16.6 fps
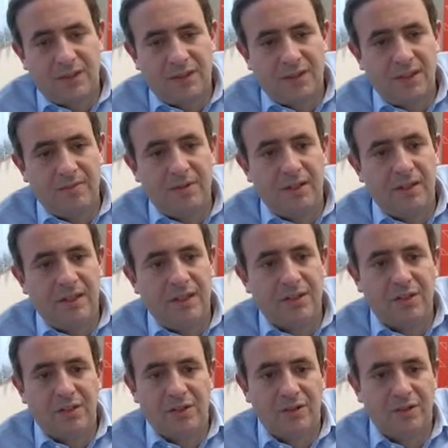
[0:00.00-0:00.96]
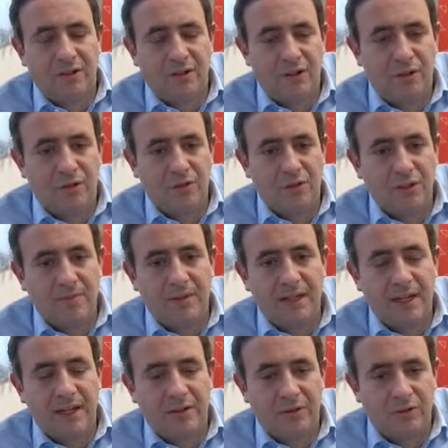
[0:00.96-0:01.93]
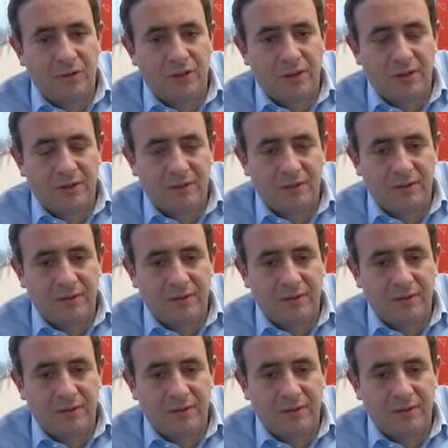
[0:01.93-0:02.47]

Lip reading: CBDCs are their own subcategory.